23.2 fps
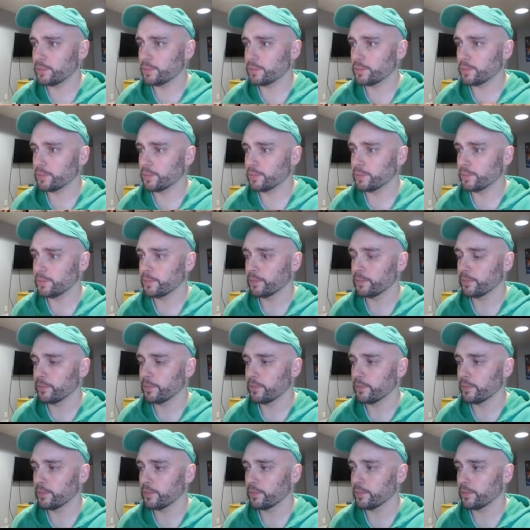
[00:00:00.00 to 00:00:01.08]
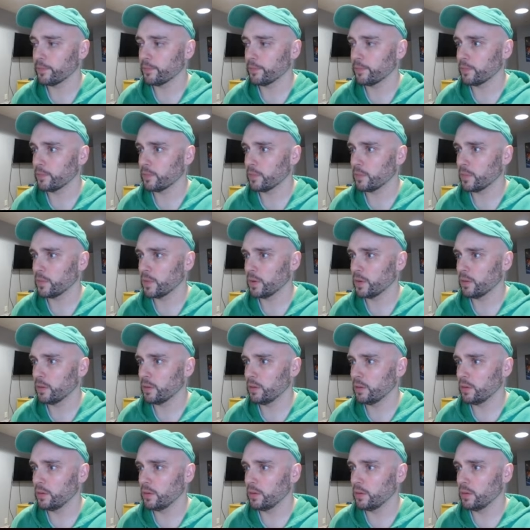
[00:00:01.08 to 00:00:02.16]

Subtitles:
(no one is talking)